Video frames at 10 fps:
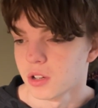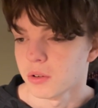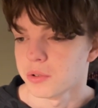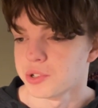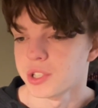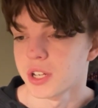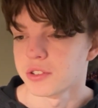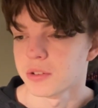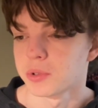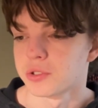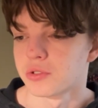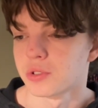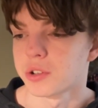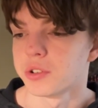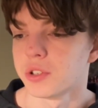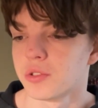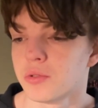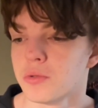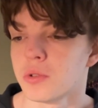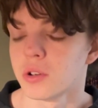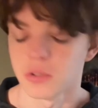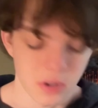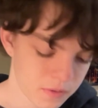What would you say to someone struggling to love